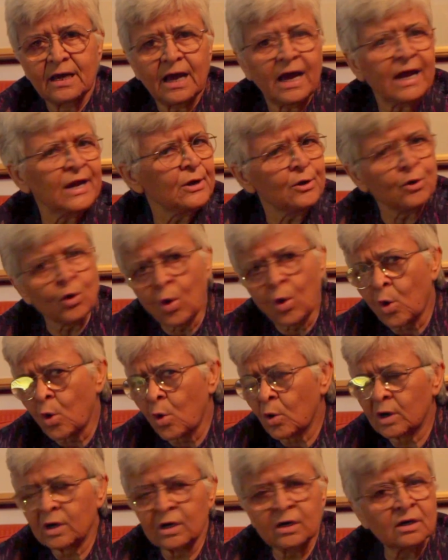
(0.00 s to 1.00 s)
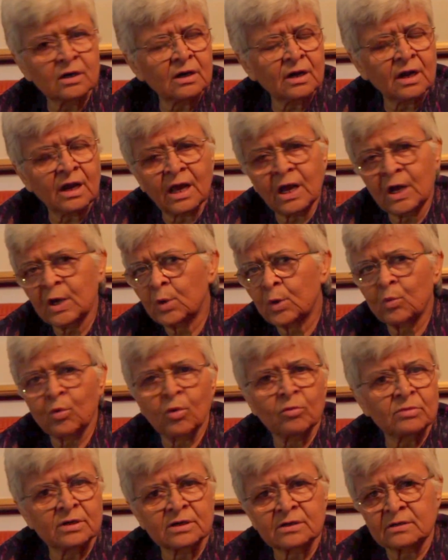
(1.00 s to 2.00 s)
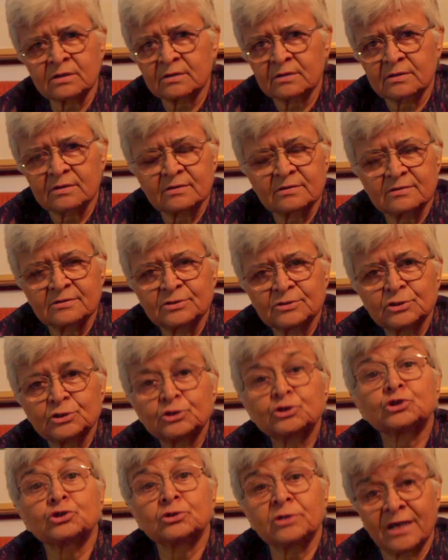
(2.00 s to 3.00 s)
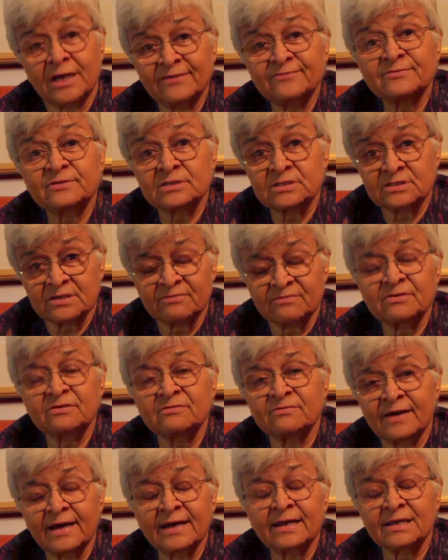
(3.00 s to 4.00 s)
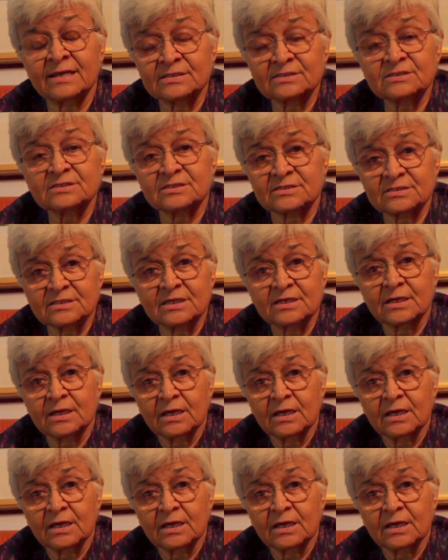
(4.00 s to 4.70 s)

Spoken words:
And no girl and woman should have to suffer violence.